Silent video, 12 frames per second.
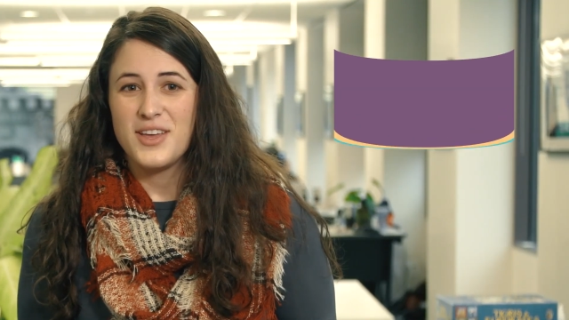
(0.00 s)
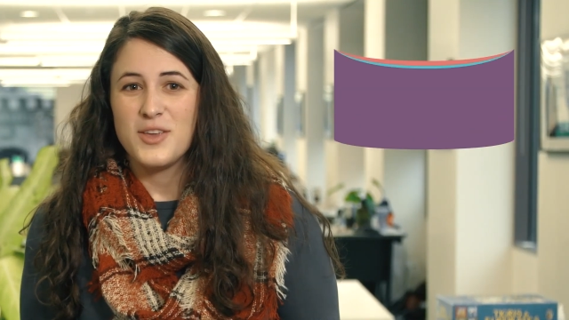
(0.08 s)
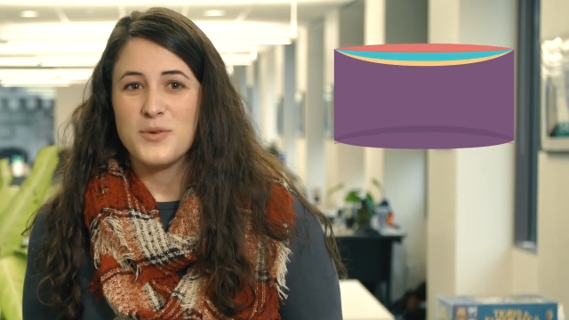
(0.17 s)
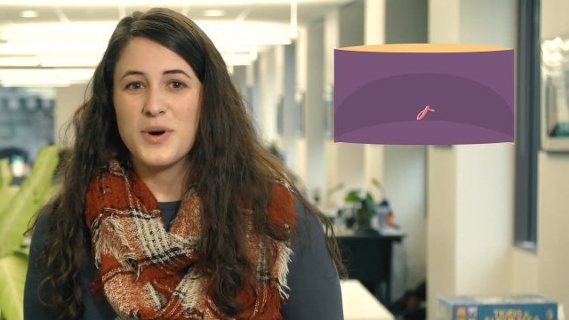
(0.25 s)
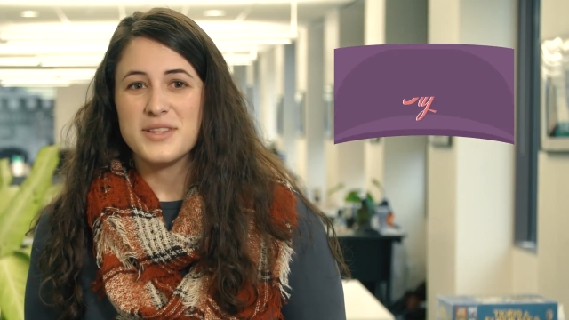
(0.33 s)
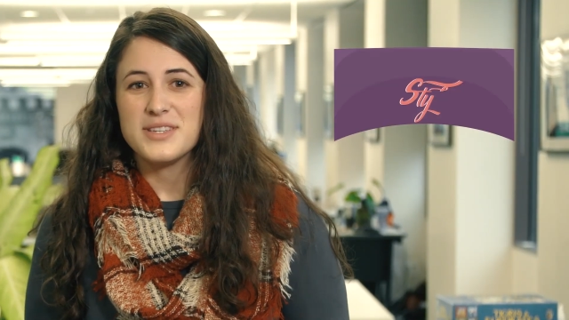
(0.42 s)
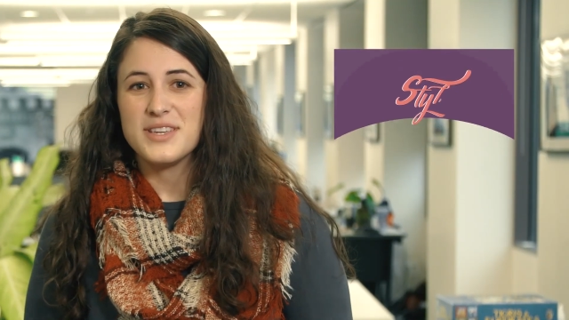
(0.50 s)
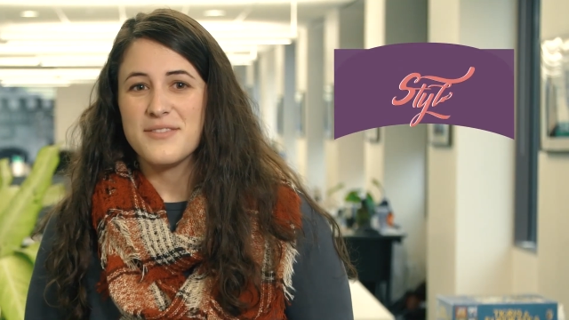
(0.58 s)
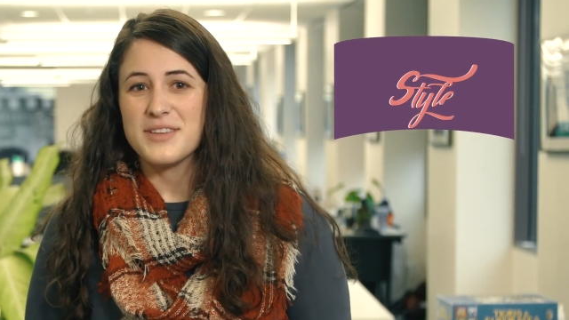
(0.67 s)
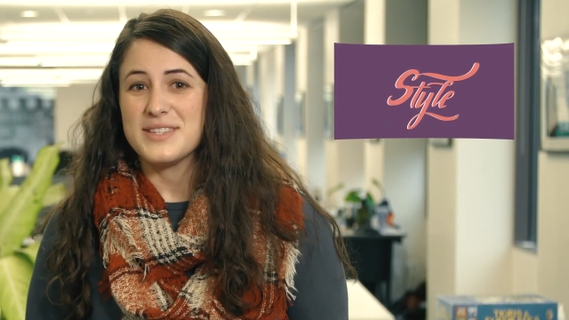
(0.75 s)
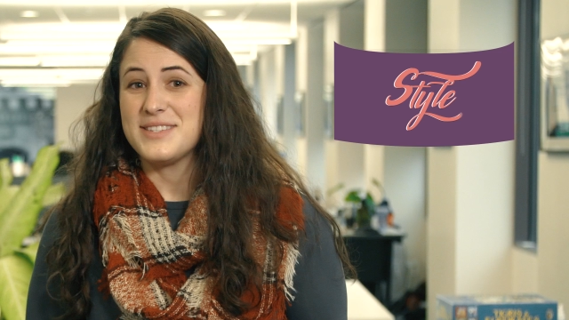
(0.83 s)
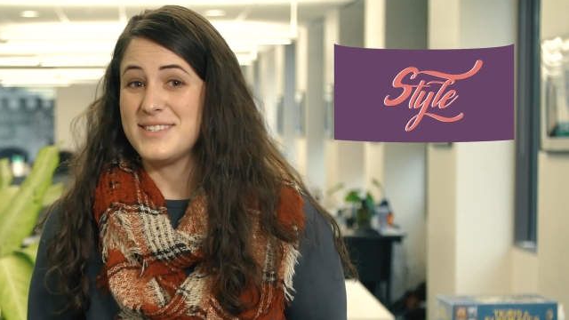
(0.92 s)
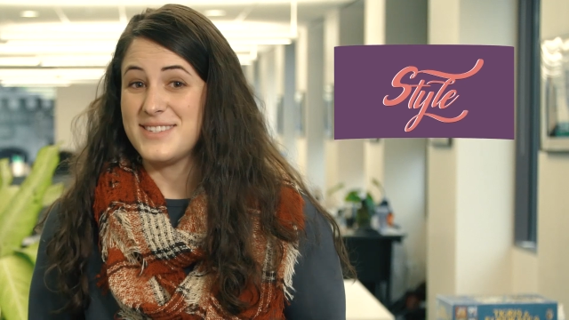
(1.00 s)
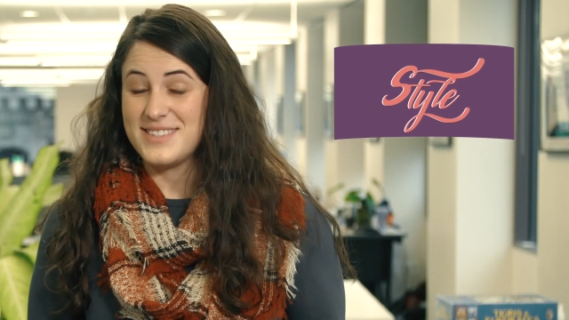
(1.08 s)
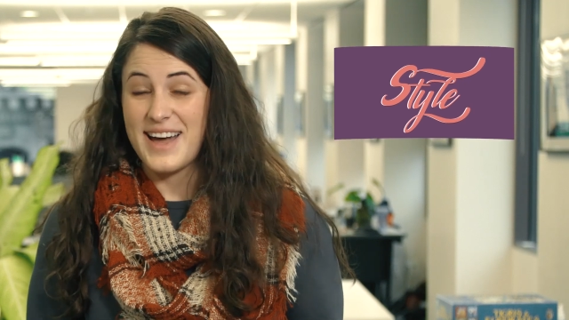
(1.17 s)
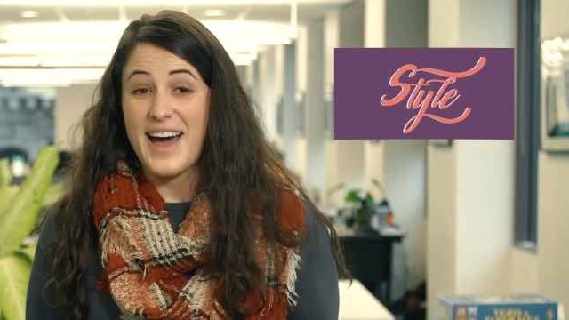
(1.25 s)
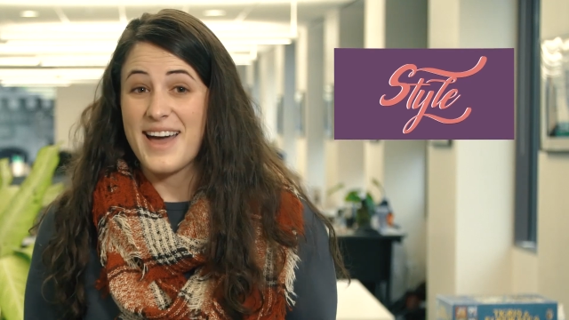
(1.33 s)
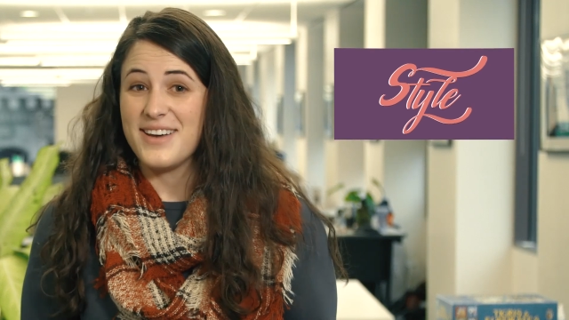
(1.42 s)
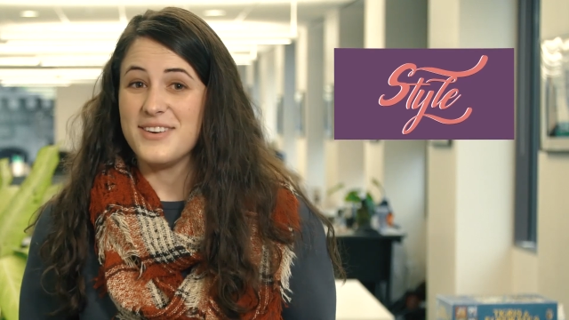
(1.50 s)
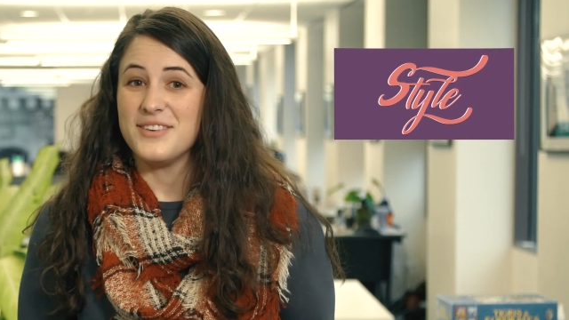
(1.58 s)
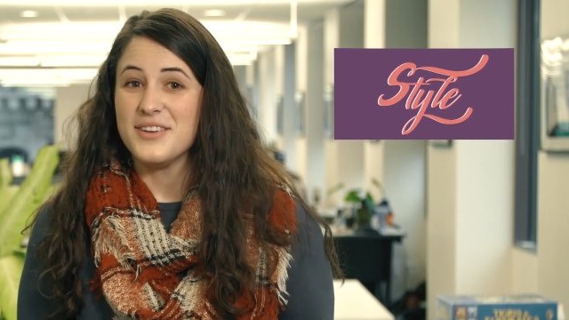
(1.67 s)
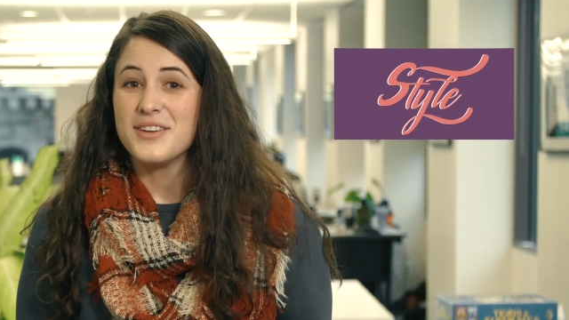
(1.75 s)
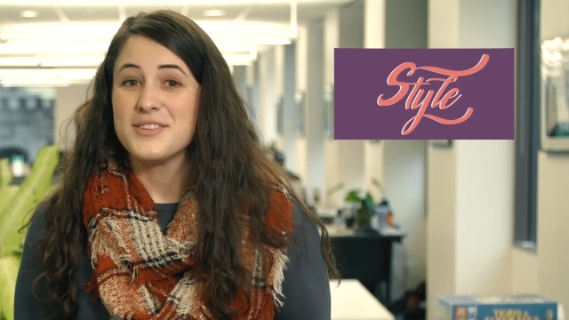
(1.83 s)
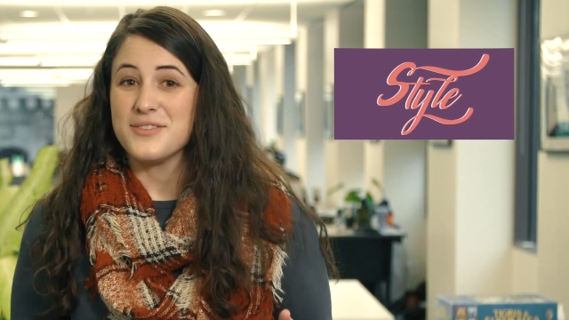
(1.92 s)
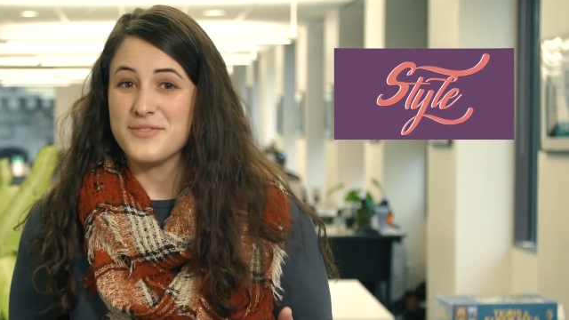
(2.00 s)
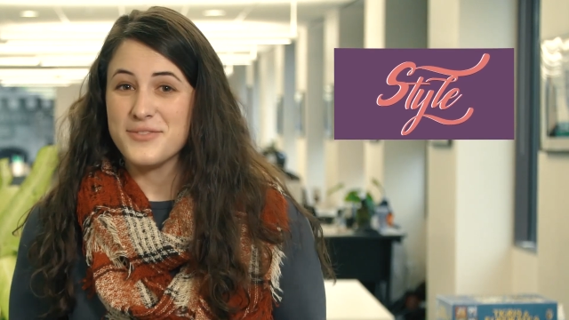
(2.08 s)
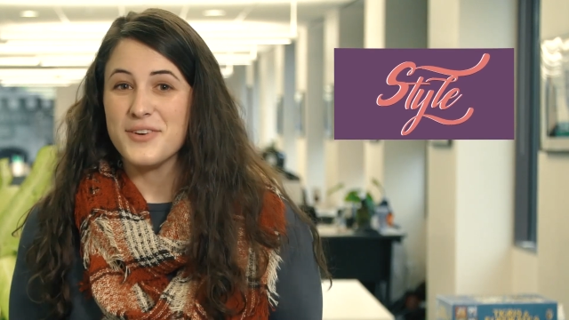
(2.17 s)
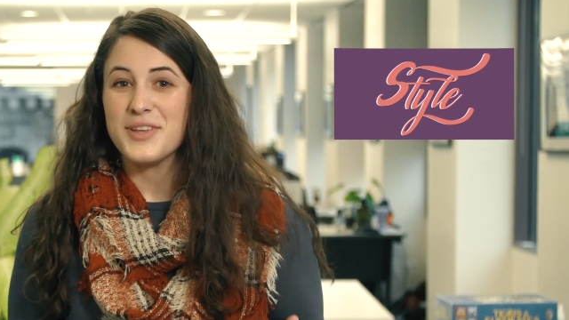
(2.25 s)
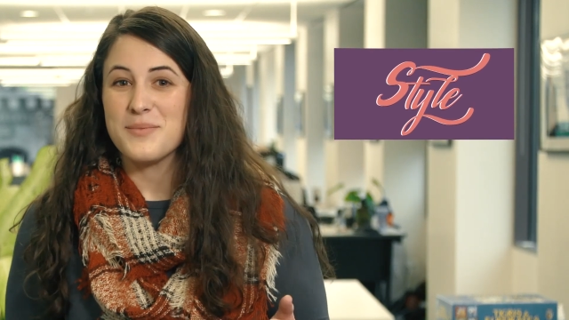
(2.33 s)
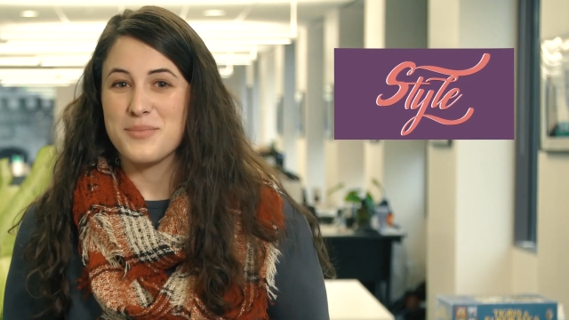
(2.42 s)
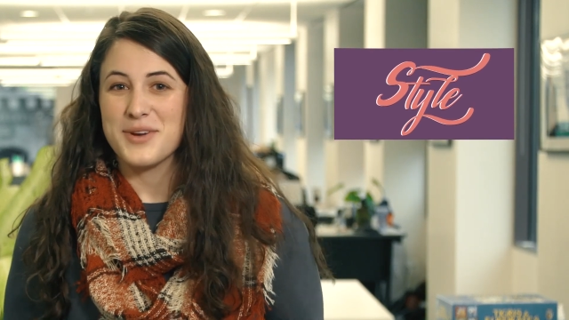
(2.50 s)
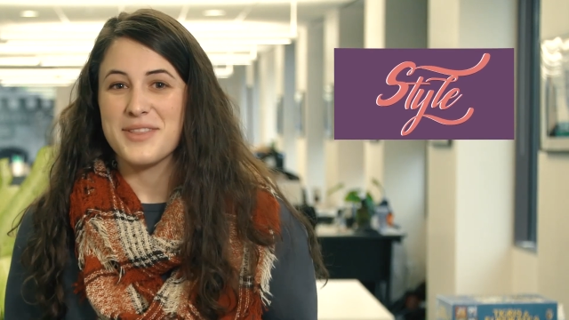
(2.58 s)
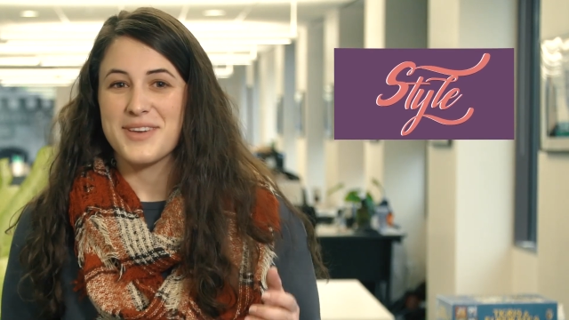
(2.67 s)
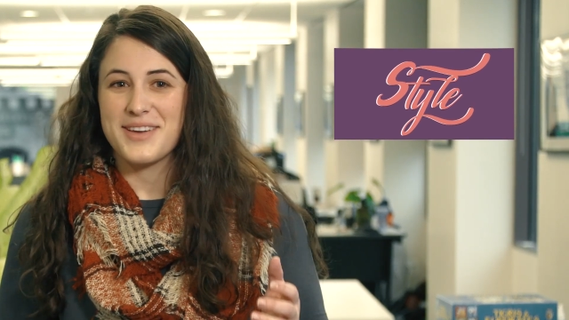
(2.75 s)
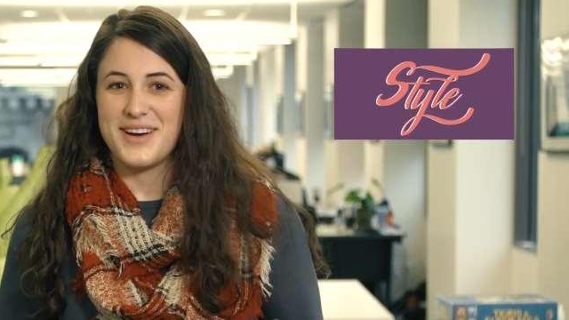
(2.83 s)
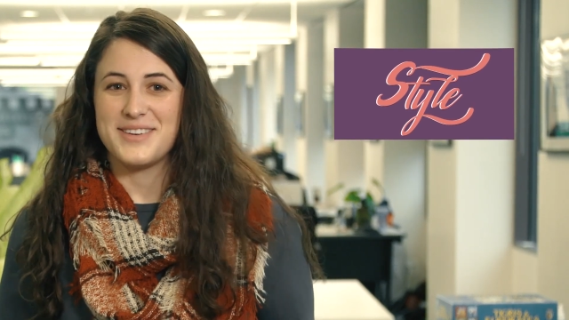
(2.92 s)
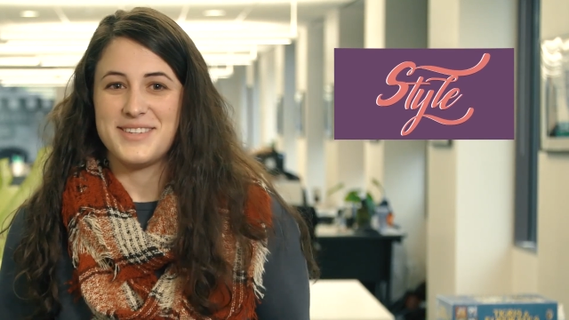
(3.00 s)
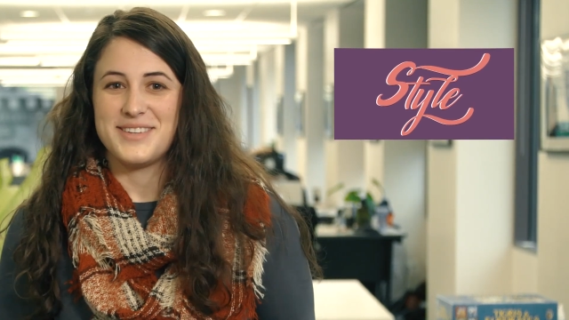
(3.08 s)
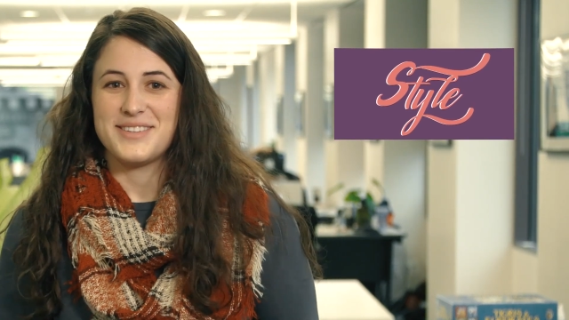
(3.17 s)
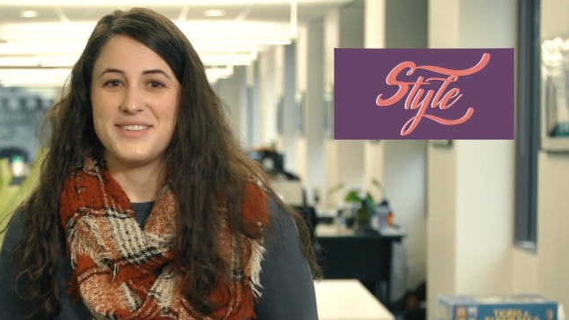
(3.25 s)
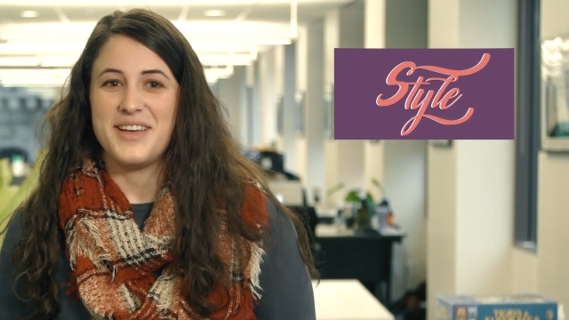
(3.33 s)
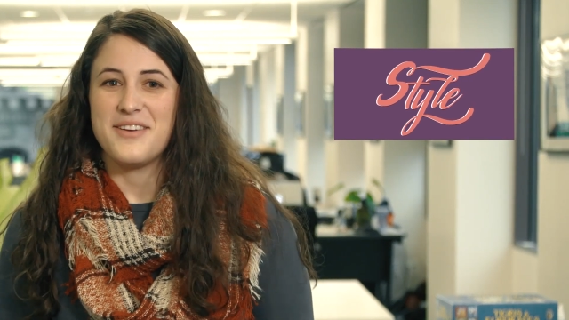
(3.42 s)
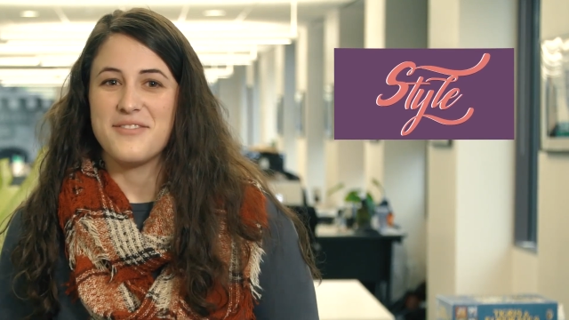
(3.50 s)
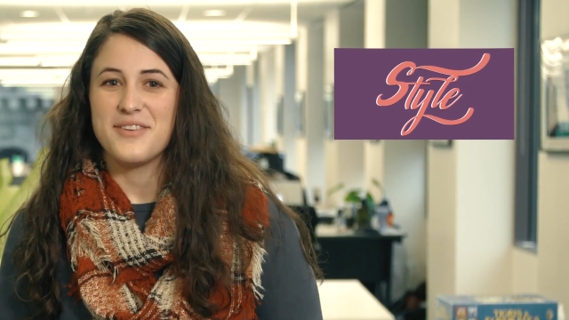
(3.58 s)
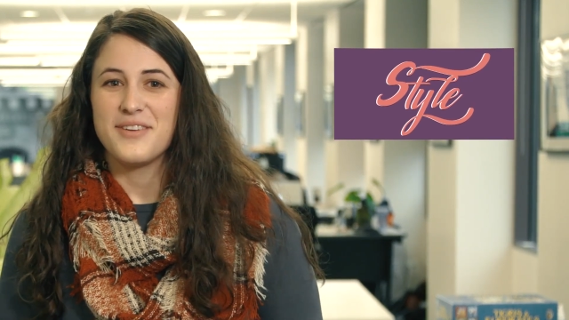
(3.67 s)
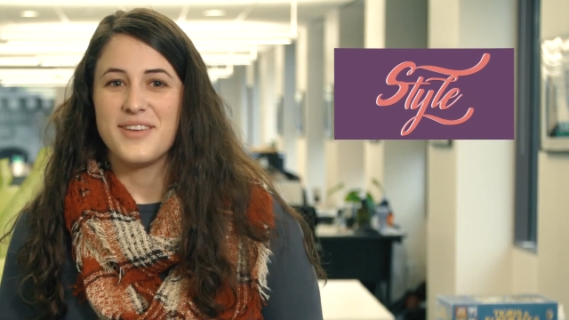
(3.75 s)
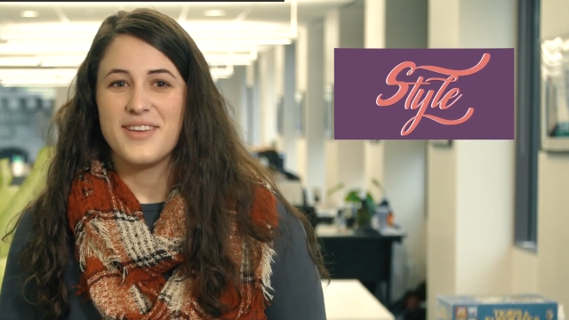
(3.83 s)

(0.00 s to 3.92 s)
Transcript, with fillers: You want to give it style to fully bring the content to life.